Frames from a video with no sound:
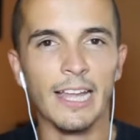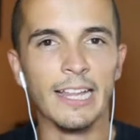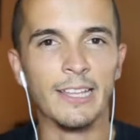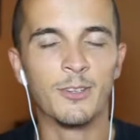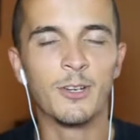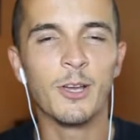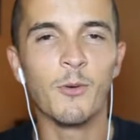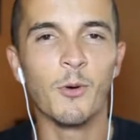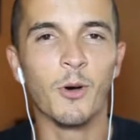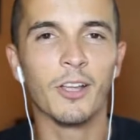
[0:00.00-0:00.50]
And
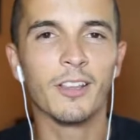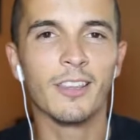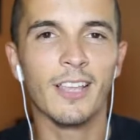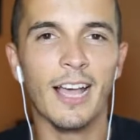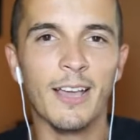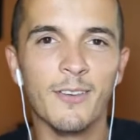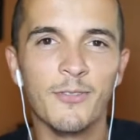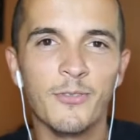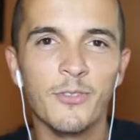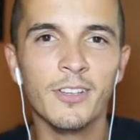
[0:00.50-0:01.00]
you know
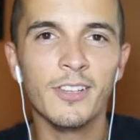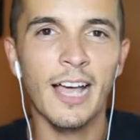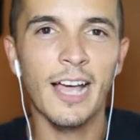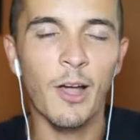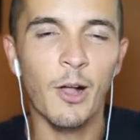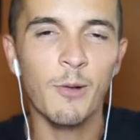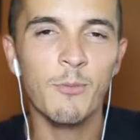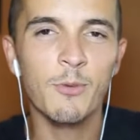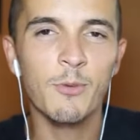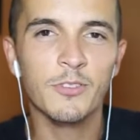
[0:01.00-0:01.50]
what?
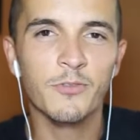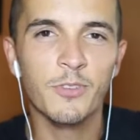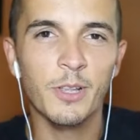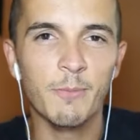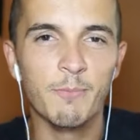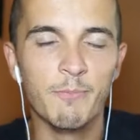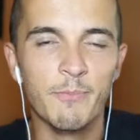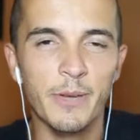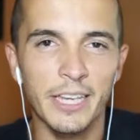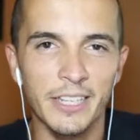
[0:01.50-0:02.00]
I almost
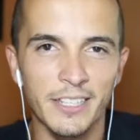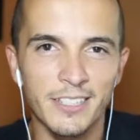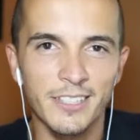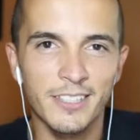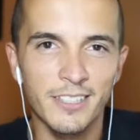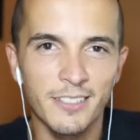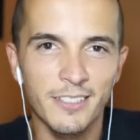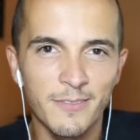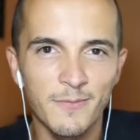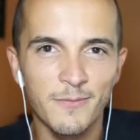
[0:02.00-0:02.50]
feel
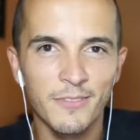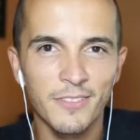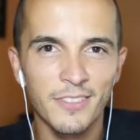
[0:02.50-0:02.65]
pissed.